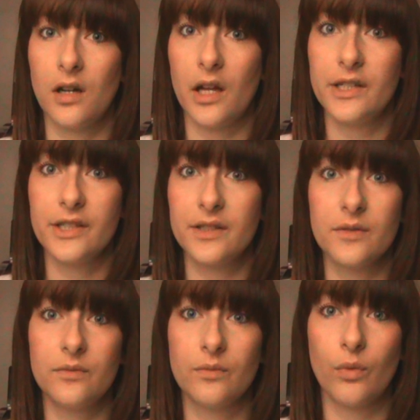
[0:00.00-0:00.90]
I just
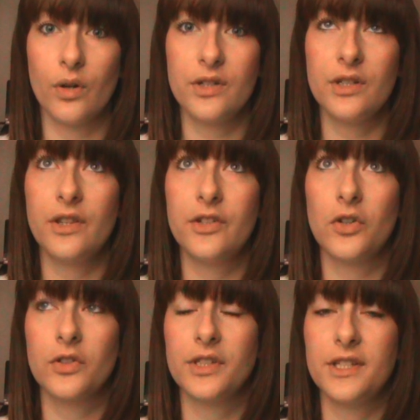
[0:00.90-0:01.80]
wanted the
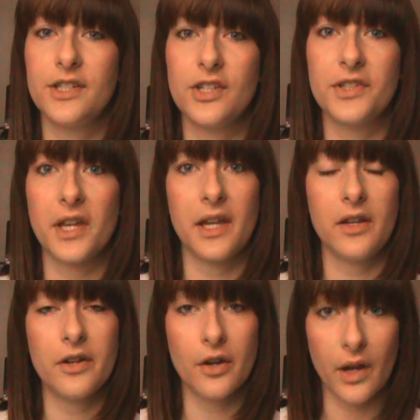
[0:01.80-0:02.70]
doctor to just say,
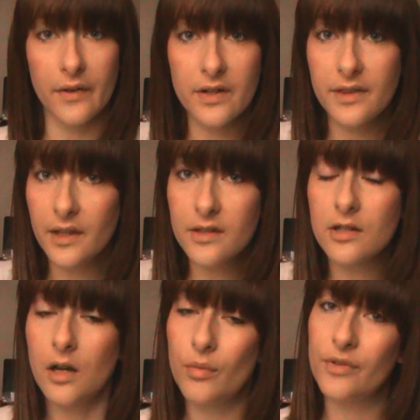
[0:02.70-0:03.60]
you know, everything's
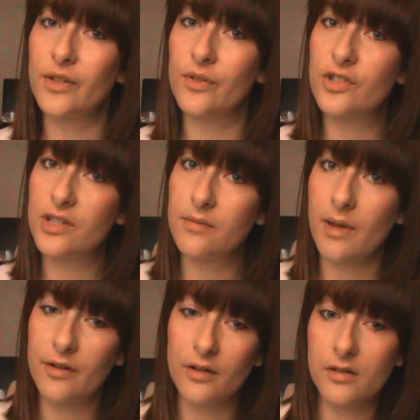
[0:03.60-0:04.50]
normal, so it's just a
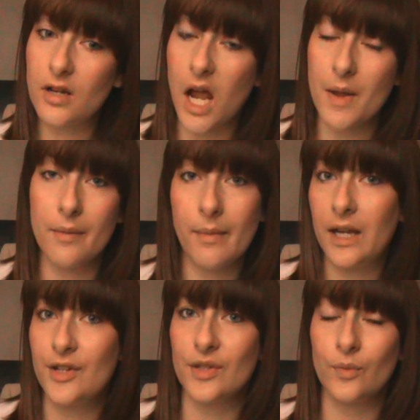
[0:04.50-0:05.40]
matter of time. It
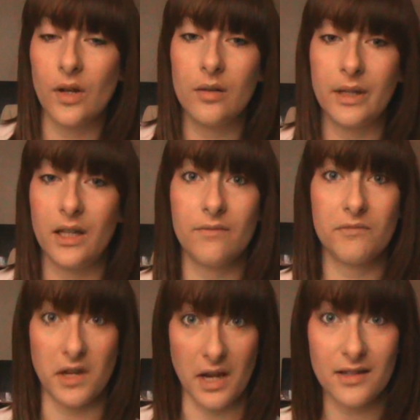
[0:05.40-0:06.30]
may just well be
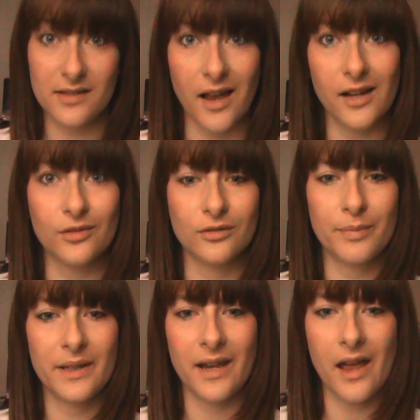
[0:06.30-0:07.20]
the next cycle.
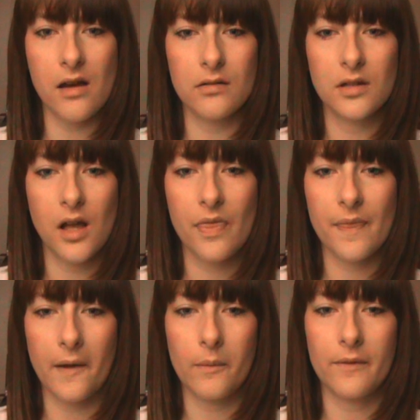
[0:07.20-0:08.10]
But now
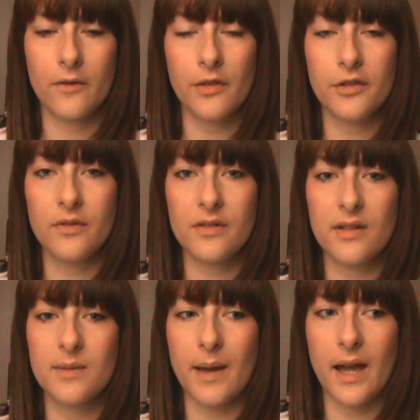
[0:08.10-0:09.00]
that we've got the
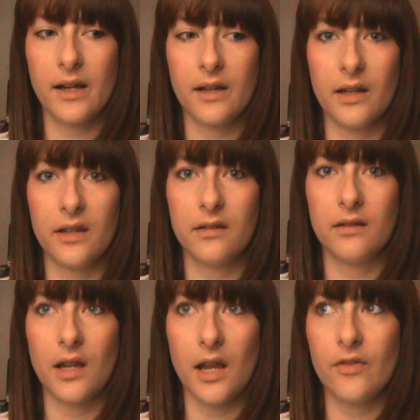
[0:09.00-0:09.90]
results back and
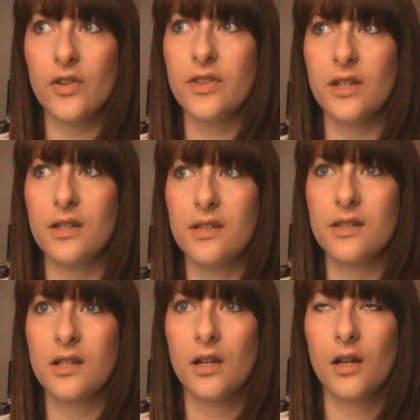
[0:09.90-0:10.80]
everything
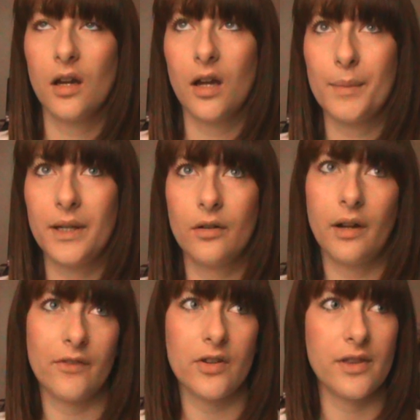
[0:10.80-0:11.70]
is, I mean, not
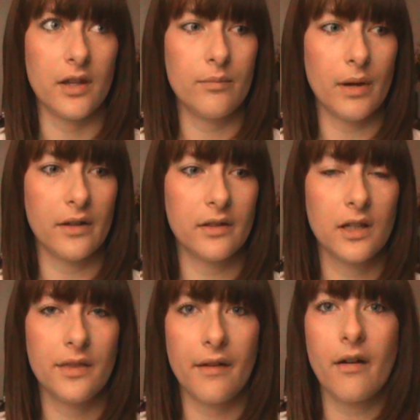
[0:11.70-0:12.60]
everything, but
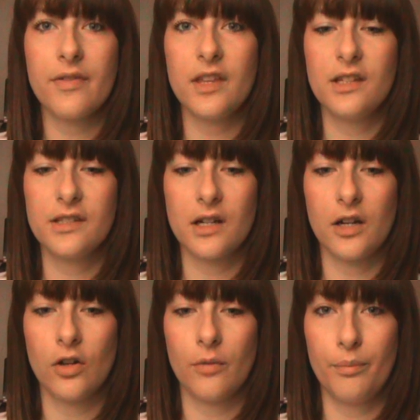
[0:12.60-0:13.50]
there are things that
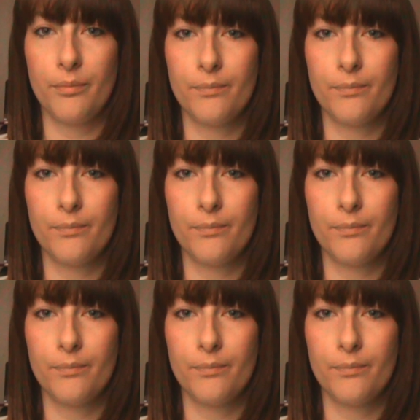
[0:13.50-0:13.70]
are not